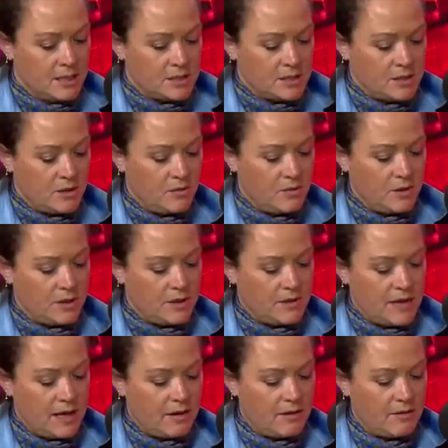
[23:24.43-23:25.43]
So
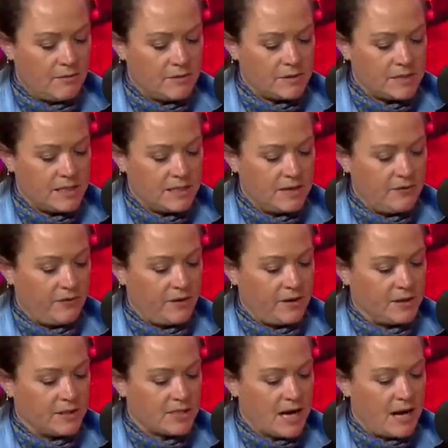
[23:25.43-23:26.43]
they're
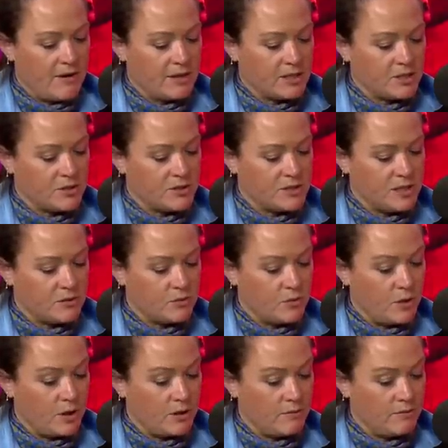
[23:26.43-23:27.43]
significant characters that
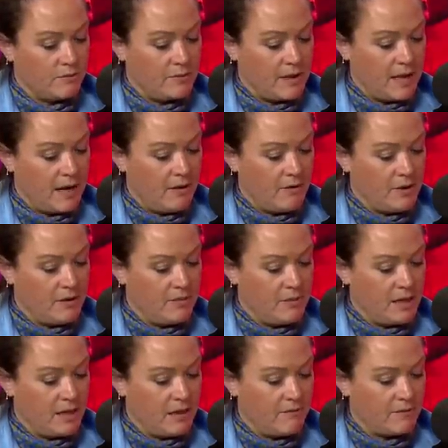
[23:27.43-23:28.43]
were there in the
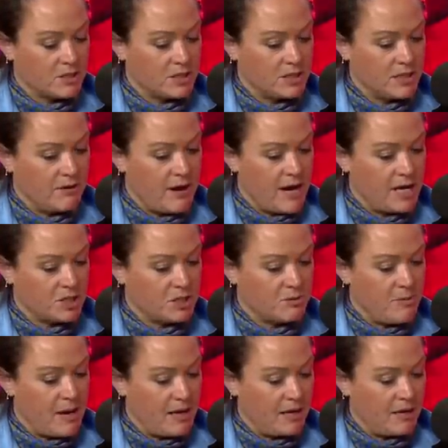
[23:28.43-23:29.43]
middle of it. Now,
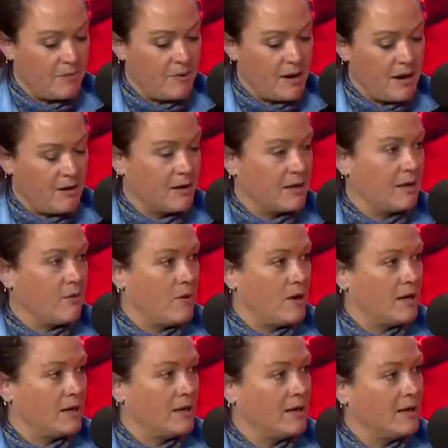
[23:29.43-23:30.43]
Ashmolean, apparently,
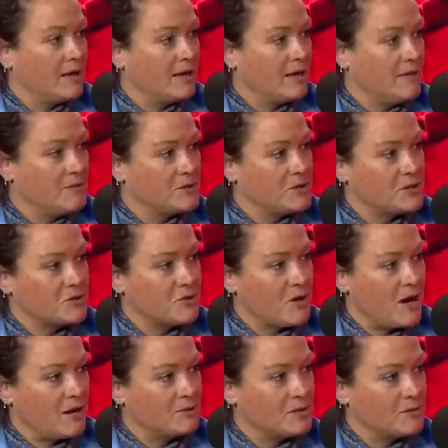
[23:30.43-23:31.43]
while he was
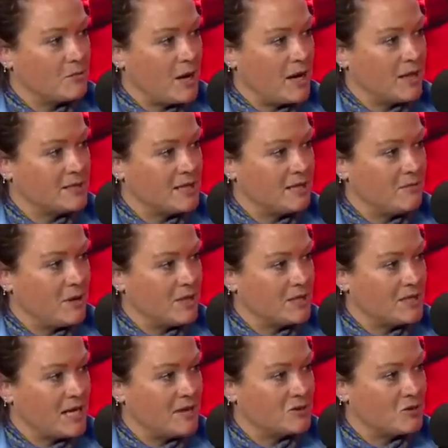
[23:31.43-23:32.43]
described as brain dead by
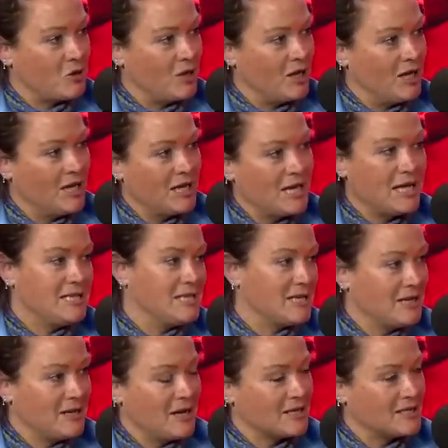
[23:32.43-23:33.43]
Dowdall, he
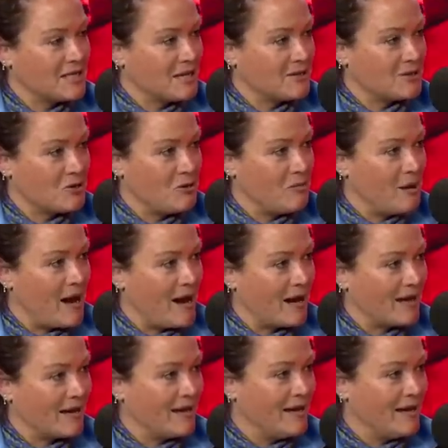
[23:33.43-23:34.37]
didn't like Dowdall back.